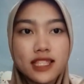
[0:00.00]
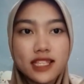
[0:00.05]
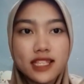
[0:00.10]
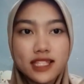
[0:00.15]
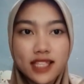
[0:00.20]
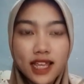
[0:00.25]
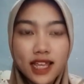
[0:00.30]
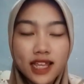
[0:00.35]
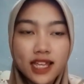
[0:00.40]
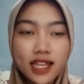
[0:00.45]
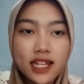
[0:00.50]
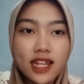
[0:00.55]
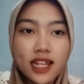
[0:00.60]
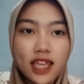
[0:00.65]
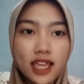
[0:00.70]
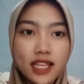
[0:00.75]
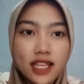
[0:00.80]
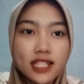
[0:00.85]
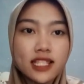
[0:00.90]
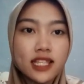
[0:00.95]
The
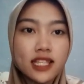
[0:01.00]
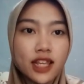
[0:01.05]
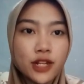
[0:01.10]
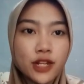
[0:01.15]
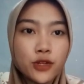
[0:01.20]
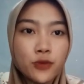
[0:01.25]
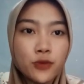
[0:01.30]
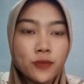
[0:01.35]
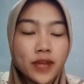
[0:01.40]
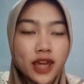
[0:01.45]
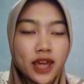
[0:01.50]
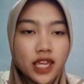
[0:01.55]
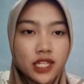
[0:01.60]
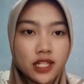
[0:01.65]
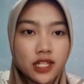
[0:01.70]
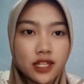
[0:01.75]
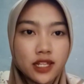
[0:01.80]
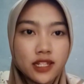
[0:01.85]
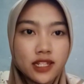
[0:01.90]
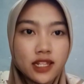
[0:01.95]
second is
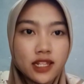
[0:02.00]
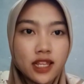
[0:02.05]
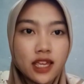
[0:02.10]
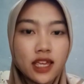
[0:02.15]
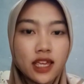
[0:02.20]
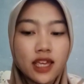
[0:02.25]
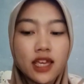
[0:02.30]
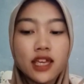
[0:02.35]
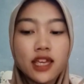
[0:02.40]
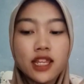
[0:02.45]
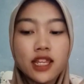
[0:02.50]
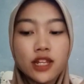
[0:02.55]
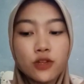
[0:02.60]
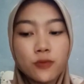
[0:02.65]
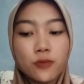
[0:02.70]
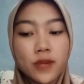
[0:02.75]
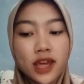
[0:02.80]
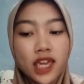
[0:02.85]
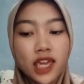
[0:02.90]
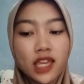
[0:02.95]
reduplication.
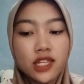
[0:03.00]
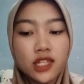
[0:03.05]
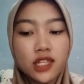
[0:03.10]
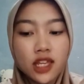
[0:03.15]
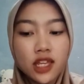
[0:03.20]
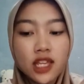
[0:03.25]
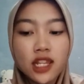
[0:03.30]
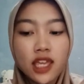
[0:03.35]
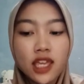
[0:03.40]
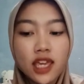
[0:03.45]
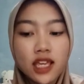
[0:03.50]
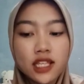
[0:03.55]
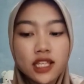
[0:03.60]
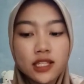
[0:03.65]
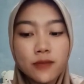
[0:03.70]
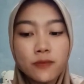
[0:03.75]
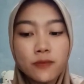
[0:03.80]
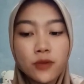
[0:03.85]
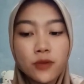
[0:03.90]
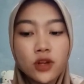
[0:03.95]
Reduplication
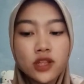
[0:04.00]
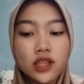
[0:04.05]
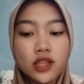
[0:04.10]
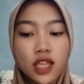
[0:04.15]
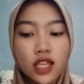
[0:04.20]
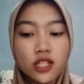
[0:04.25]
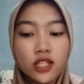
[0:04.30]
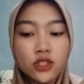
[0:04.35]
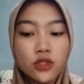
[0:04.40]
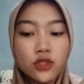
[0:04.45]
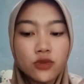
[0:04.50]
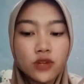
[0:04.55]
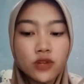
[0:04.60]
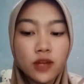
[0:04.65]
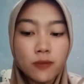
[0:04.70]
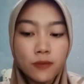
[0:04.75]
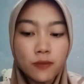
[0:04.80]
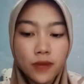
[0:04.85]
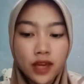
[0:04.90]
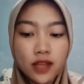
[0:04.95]
is a process to
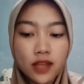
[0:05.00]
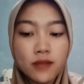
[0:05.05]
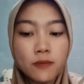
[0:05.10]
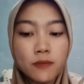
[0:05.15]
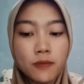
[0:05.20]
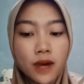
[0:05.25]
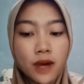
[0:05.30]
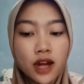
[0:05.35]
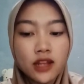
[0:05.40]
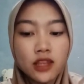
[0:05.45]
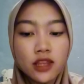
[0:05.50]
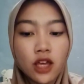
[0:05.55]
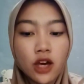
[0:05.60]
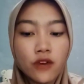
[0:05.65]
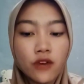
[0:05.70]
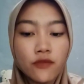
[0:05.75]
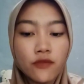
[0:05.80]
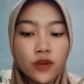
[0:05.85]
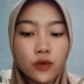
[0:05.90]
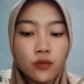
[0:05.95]
repeat part
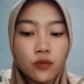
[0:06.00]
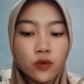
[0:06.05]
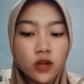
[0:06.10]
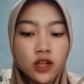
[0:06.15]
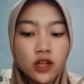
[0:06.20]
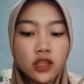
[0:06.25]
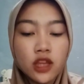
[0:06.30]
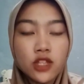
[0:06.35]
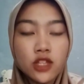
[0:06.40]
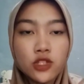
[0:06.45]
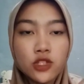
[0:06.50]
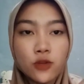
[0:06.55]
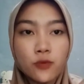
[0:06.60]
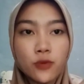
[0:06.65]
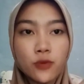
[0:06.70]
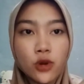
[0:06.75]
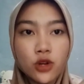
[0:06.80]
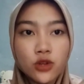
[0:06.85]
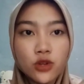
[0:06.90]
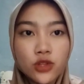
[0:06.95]
of a word to
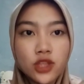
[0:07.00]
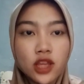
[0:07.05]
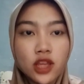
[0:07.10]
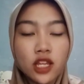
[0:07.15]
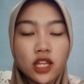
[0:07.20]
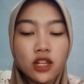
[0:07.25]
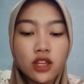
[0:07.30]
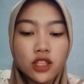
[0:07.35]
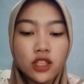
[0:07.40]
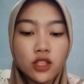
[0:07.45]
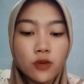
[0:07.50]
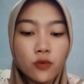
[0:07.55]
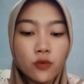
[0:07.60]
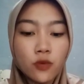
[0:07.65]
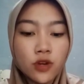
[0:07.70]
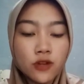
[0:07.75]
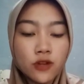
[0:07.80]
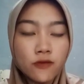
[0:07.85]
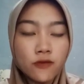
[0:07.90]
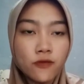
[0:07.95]
produce another
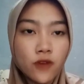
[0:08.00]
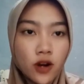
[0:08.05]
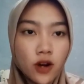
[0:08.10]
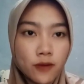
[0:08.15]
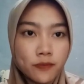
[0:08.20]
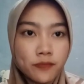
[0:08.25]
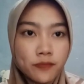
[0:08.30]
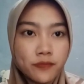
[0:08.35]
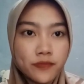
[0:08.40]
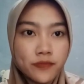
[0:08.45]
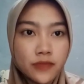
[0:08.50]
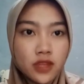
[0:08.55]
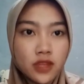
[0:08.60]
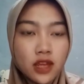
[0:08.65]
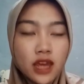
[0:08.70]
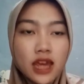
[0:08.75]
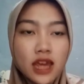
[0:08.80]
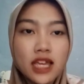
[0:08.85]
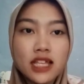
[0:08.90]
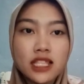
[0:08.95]
word form.
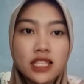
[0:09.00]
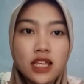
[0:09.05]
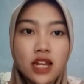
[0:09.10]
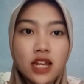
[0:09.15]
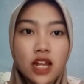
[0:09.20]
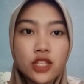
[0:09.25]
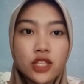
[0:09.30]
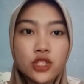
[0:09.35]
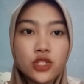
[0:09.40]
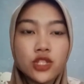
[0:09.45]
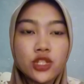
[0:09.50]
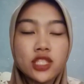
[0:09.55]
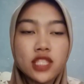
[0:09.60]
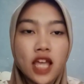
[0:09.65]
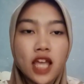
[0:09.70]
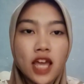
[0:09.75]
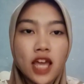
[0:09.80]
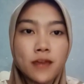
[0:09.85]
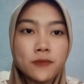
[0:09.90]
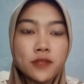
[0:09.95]
There are two
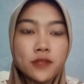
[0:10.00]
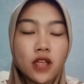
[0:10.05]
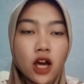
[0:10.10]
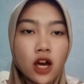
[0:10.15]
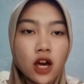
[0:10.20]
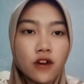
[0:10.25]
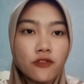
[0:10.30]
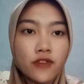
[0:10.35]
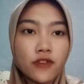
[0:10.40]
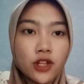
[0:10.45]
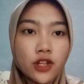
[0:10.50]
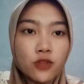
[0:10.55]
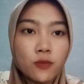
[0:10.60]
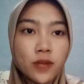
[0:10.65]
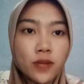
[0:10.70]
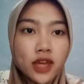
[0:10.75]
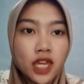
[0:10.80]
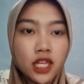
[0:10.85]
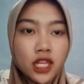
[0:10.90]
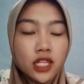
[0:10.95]
types of
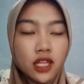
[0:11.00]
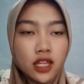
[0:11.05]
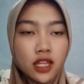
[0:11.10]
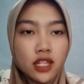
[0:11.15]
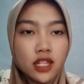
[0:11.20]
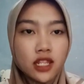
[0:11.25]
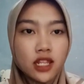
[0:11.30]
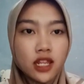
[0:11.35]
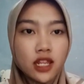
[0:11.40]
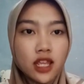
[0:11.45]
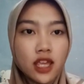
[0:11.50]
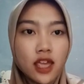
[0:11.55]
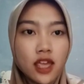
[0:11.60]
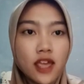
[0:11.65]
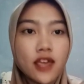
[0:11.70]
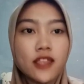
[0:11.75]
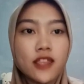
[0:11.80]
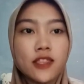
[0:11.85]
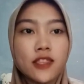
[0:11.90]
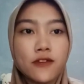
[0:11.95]
reduplication.
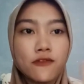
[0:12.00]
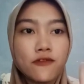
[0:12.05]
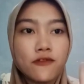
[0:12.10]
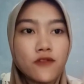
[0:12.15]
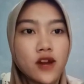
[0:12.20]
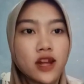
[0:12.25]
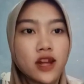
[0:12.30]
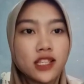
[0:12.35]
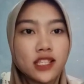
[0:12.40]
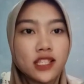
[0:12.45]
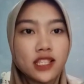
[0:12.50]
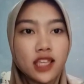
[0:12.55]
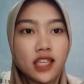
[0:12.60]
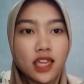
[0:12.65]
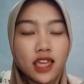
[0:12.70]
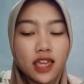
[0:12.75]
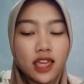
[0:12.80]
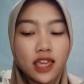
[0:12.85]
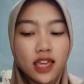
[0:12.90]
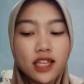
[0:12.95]
The first
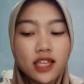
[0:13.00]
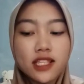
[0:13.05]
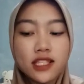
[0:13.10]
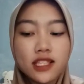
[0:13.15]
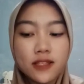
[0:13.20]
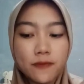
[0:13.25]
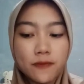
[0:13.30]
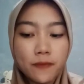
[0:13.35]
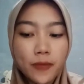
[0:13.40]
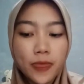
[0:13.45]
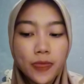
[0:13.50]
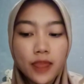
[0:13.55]
is